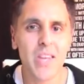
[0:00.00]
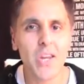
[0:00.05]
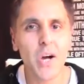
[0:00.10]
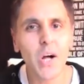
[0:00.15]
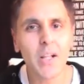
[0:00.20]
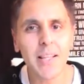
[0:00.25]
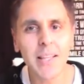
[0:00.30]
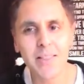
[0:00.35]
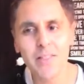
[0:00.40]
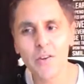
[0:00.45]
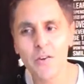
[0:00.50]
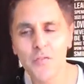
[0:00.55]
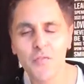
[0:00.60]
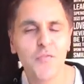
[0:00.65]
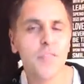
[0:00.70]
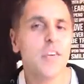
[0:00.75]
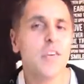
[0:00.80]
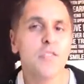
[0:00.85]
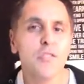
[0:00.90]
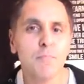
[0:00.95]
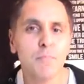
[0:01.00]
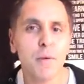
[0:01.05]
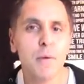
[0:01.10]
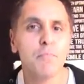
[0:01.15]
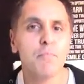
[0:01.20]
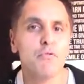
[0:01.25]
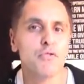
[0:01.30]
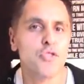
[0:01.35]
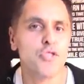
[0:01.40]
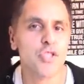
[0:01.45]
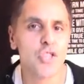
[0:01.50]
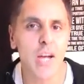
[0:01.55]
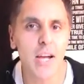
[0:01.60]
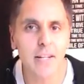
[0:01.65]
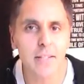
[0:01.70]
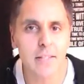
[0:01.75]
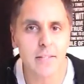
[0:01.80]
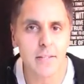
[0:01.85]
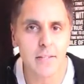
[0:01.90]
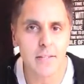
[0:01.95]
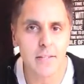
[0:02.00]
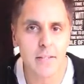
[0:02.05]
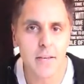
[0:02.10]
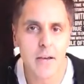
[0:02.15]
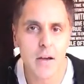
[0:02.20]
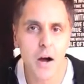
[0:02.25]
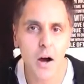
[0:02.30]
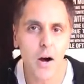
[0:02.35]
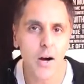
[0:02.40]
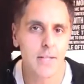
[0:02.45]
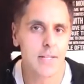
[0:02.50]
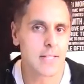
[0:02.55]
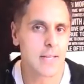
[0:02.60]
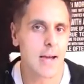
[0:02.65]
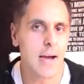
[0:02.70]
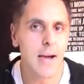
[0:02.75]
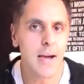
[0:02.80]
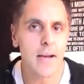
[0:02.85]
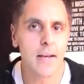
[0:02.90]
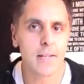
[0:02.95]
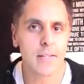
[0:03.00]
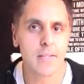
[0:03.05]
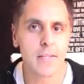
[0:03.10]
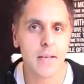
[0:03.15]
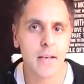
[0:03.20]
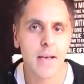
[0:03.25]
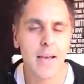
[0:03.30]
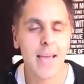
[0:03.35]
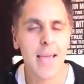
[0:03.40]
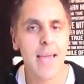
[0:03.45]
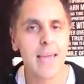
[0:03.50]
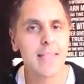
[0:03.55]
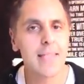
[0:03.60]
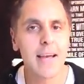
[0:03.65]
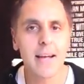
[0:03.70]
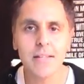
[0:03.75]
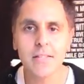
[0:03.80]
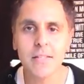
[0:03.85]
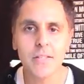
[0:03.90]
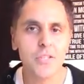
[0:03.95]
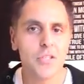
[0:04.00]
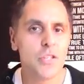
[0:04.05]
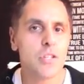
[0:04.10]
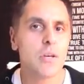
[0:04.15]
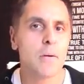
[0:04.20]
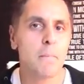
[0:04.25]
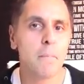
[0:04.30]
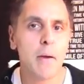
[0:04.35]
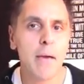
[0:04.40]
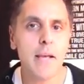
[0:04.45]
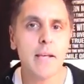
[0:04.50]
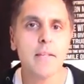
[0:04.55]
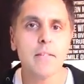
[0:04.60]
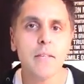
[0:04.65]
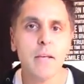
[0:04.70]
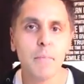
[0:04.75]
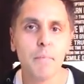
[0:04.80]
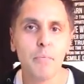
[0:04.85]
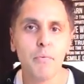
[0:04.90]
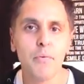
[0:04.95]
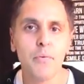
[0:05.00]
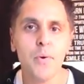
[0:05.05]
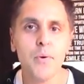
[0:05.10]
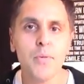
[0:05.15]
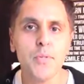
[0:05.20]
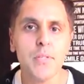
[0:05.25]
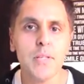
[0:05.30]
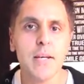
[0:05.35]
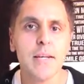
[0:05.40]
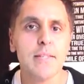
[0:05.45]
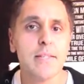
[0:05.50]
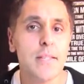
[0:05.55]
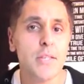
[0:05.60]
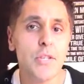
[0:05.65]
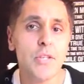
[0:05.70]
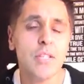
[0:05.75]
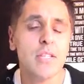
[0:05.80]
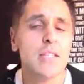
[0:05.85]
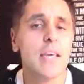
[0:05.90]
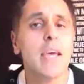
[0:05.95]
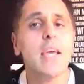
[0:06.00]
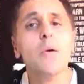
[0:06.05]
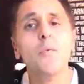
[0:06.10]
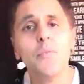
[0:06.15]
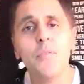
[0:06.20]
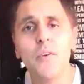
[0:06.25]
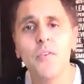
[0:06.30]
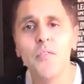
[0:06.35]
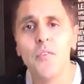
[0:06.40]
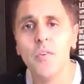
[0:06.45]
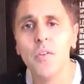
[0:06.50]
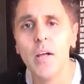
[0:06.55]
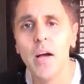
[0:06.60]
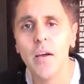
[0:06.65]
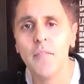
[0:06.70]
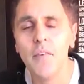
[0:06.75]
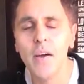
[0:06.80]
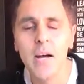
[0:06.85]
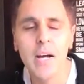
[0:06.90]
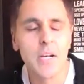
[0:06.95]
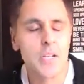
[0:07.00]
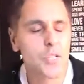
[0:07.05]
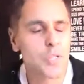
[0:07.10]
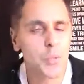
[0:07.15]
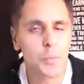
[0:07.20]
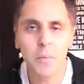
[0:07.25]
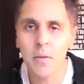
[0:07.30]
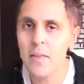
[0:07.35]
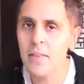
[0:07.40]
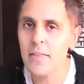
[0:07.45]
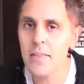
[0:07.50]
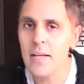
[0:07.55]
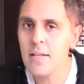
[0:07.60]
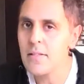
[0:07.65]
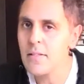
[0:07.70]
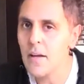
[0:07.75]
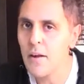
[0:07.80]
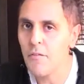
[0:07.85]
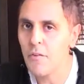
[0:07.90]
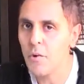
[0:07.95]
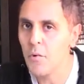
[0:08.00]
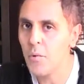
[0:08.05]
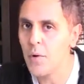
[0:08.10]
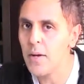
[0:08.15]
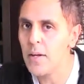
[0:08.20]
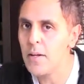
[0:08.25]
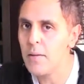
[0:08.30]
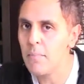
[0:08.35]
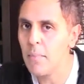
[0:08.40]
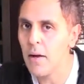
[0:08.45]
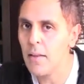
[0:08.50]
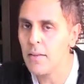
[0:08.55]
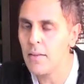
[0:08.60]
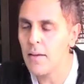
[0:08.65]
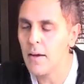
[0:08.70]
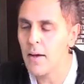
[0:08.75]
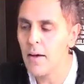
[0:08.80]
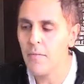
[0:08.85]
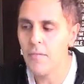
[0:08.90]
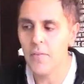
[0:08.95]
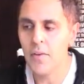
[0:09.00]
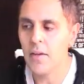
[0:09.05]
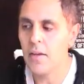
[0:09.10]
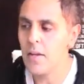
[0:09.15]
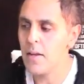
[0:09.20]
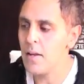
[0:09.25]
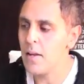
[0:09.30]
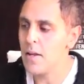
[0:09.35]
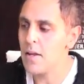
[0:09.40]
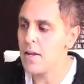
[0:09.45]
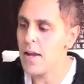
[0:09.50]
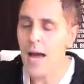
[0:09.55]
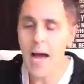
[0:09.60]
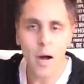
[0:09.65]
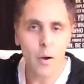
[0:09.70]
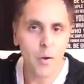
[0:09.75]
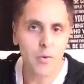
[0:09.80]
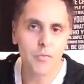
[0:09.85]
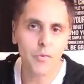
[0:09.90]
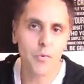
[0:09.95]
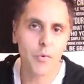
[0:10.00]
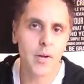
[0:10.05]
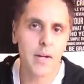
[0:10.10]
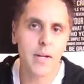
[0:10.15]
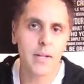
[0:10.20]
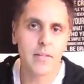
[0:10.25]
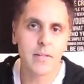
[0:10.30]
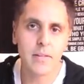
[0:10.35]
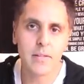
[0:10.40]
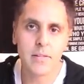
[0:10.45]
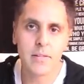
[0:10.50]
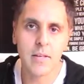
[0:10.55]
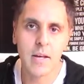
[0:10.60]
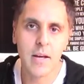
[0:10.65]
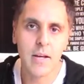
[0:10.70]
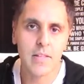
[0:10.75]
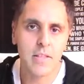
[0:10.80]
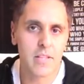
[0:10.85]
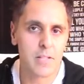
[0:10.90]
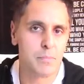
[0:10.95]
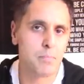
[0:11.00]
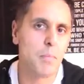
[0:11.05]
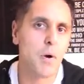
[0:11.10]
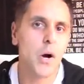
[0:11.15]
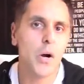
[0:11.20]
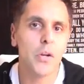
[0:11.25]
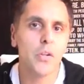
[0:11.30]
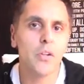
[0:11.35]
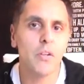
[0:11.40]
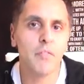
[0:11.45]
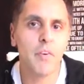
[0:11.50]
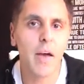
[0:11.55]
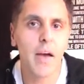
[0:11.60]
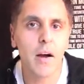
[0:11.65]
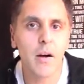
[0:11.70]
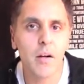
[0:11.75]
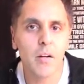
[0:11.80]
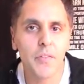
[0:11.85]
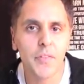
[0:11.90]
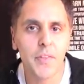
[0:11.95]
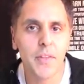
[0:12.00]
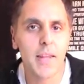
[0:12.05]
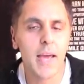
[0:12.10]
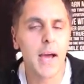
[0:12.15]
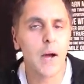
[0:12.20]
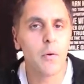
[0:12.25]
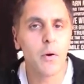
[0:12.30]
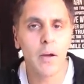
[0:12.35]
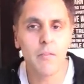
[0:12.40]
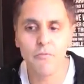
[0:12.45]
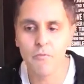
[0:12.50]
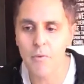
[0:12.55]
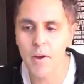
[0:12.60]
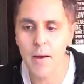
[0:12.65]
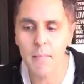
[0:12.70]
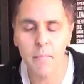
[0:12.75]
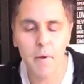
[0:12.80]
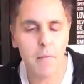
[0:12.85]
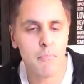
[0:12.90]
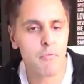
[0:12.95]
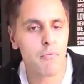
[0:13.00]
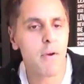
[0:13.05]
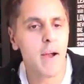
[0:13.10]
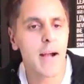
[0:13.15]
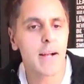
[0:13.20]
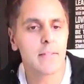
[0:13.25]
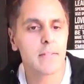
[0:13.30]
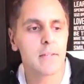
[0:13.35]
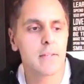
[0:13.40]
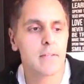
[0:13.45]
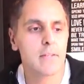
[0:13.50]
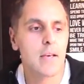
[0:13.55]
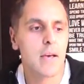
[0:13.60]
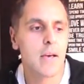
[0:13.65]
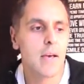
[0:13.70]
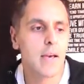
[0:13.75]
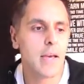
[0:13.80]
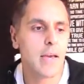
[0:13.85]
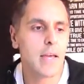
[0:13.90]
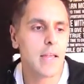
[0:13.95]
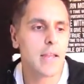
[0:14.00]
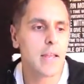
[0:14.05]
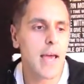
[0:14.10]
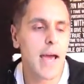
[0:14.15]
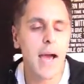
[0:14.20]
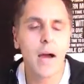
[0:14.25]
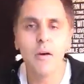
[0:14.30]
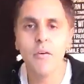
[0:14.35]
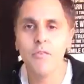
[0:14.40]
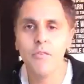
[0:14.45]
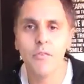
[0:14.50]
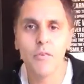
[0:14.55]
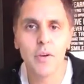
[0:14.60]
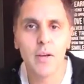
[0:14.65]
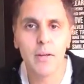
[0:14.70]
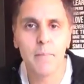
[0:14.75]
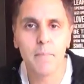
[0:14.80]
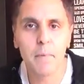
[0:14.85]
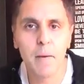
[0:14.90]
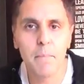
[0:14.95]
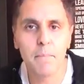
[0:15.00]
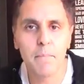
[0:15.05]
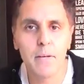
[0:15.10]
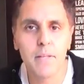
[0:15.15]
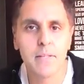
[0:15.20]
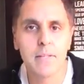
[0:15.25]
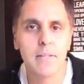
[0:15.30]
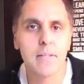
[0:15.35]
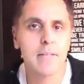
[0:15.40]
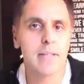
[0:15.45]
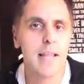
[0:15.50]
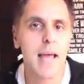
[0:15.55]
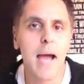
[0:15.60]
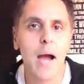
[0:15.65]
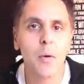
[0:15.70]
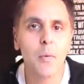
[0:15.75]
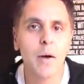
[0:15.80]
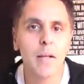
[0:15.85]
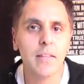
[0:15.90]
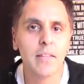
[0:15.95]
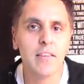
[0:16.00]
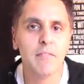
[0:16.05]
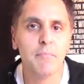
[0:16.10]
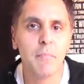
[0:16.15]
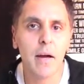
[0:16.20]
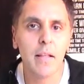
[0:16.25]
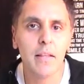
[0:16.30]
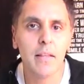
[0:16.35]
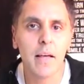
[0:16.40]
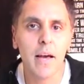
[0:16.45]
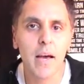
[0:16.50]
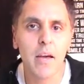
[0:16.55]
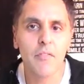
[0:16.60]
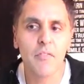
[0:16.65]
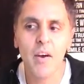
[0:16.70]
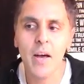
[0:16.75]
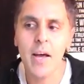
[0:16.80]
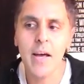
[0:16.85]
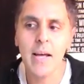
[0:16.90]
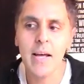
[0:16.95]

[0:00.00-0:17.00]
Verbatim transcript: and not let their fears be projected onto us. And that's such an amazing process that you can take with you for life. So many things that I've created in my life and, and how I've created this, this model of health and how I've ran my practice and how I've created my business and how I live my life.